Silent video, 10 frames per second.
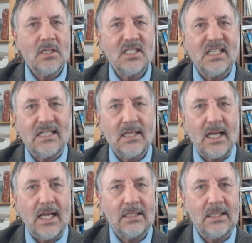consonant
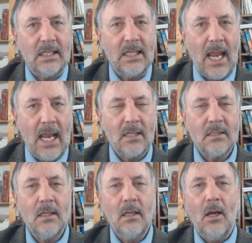at the
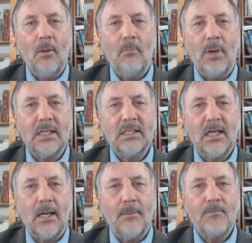end, but
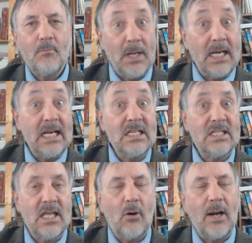it
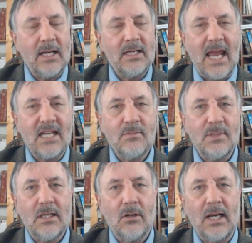is there, and it has to
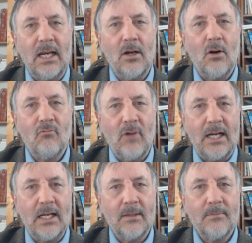be there in
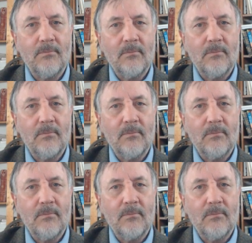writing.